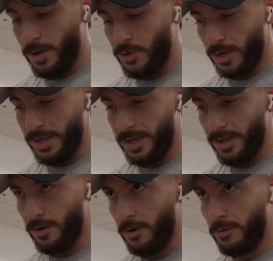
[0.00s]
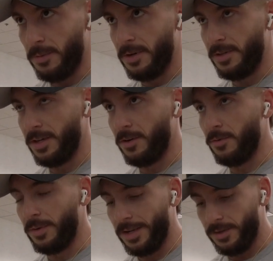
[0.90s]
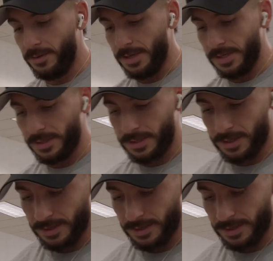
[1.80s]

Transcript: Try to hit all rear delt when I do these